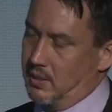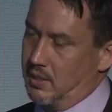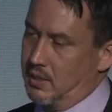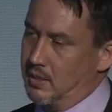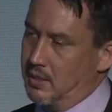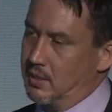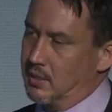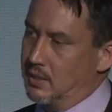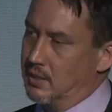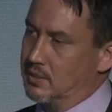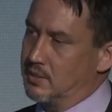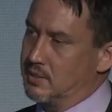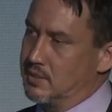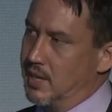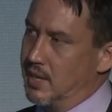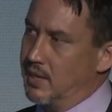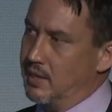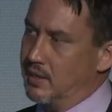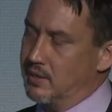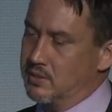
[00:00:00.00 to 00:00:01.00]
And it's
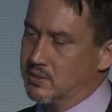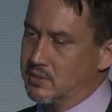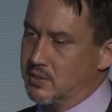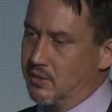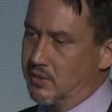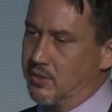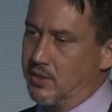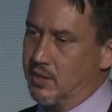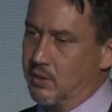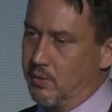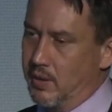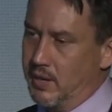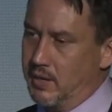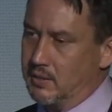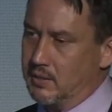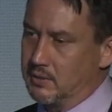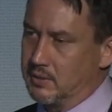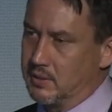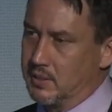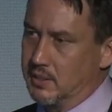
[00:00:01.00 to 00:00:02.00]
not just a
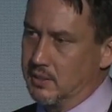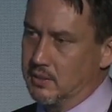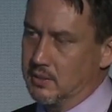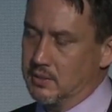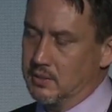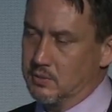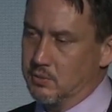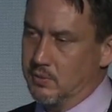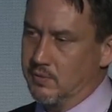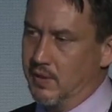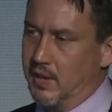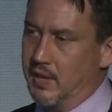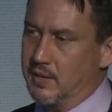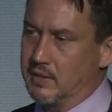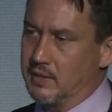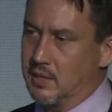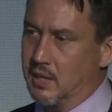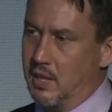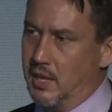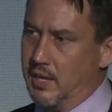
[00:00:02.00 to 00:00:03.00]
theoretical deal, because we've had
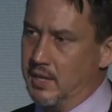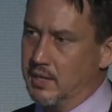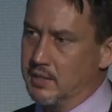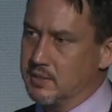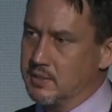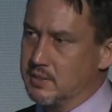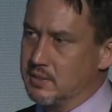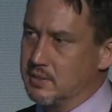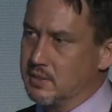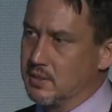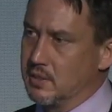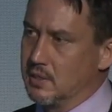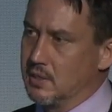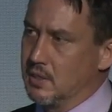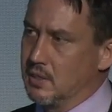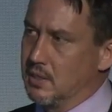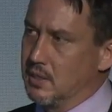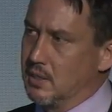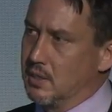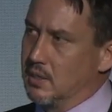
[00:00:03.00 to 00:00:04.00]
clients
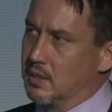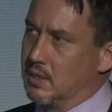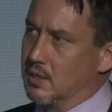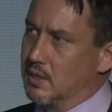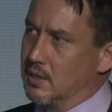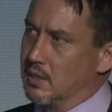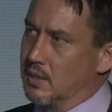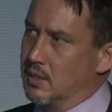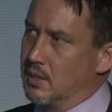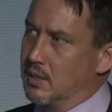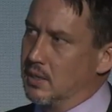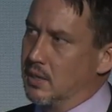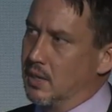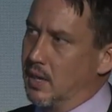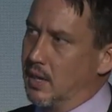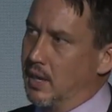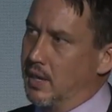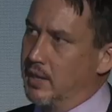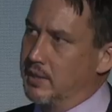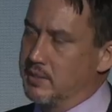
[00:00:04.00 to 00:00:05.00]

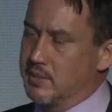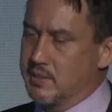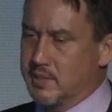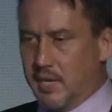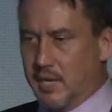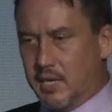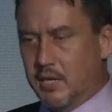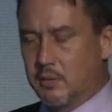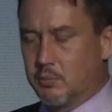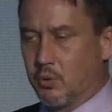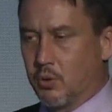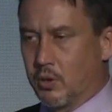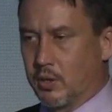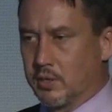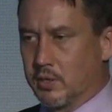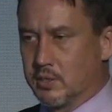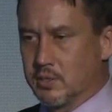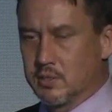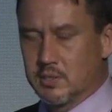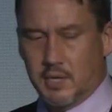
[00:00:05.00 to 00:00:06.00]
on second
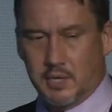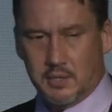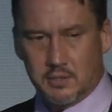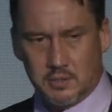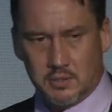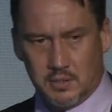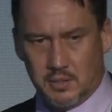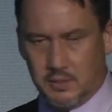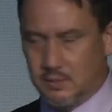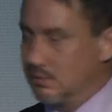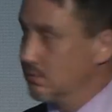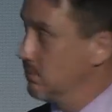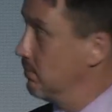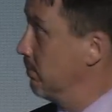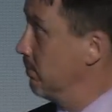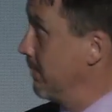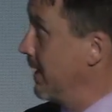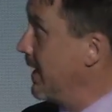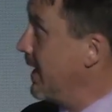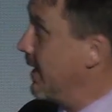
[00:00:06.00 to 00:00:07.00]
mortgages. Actually,
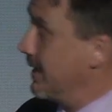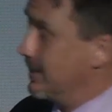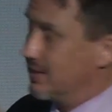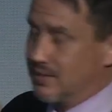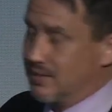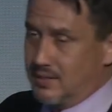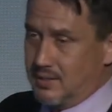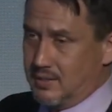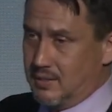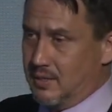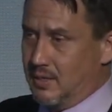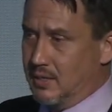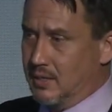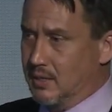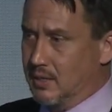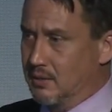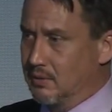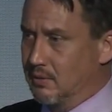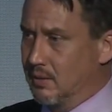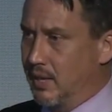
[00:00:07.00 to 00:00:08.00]
Matt
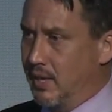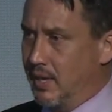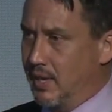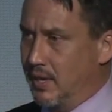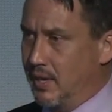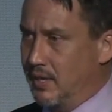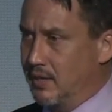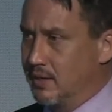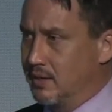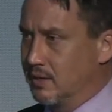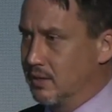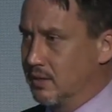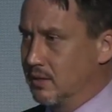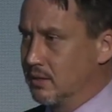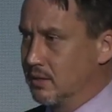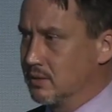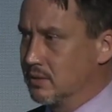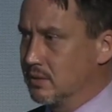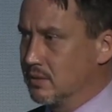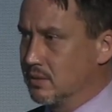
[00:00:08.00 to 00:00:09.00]
had
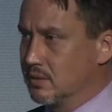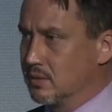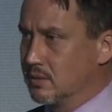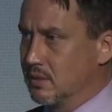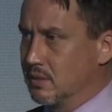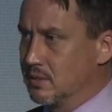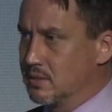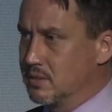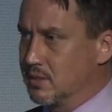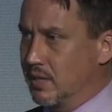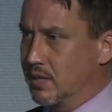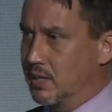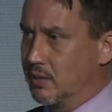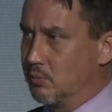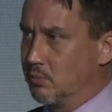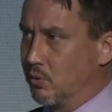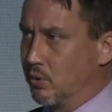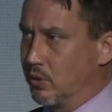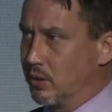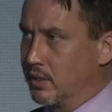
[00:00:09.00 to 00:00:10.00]
a second
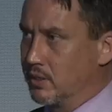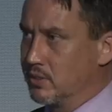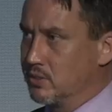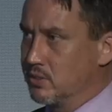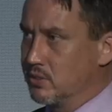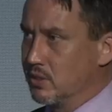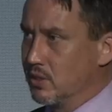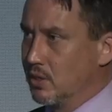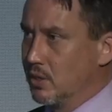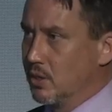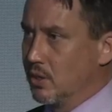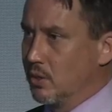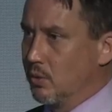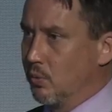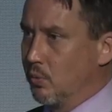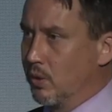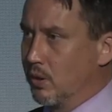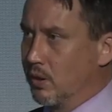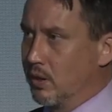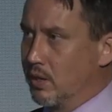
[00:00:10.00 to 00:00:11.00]
mortgage
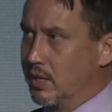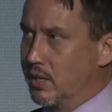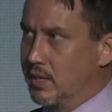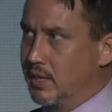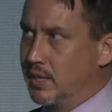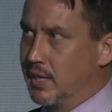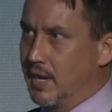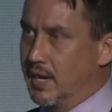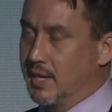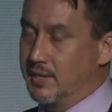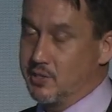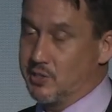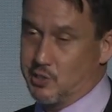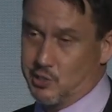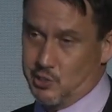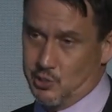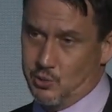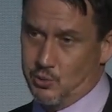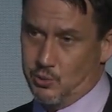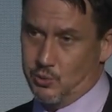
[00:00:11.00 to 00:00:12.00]
where he got
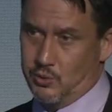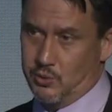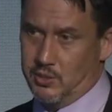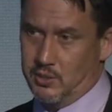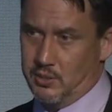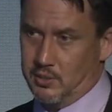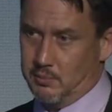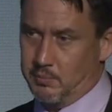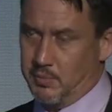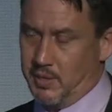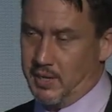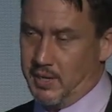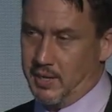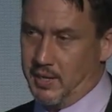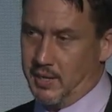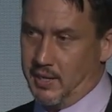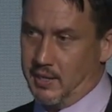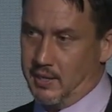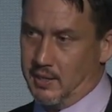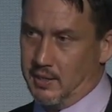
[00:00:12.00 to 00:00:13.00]
sued
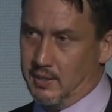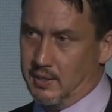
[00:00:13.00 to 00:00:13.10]
by